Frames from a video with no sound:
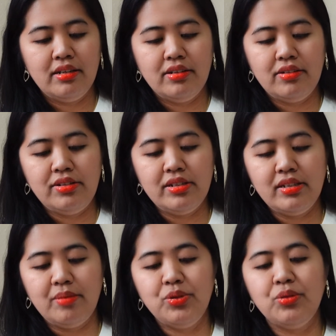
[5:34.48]
You just
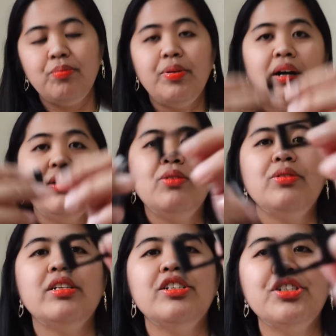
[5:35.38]
have to follow
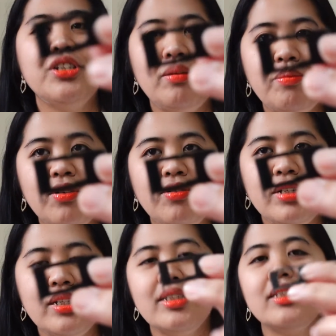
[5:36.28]
the shape of
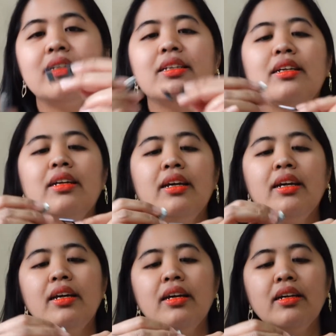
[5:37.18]
it.
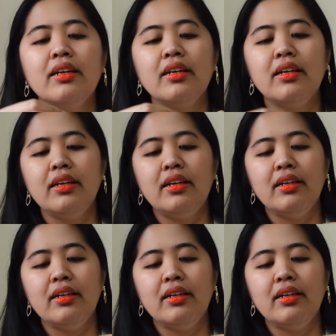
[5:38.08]
Okay.